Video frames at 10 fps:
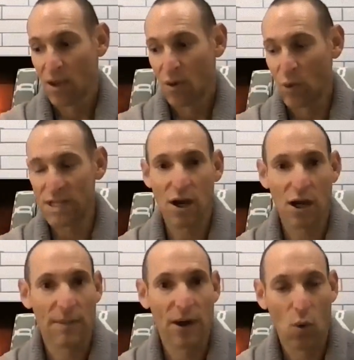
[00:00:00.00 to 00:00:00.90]
We talk
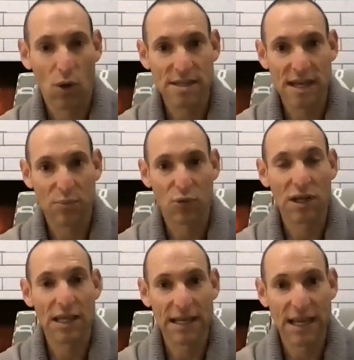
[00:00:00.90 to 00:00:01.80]
about words like
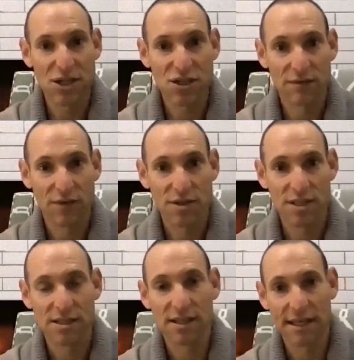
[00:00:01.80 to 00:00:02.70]
pre-litigation
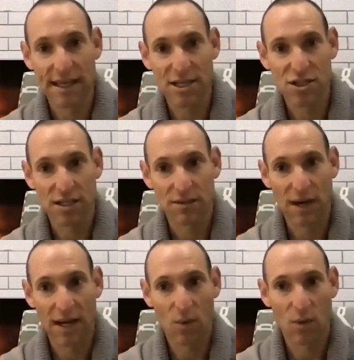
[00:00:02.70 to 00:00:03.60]
versus litigation, right?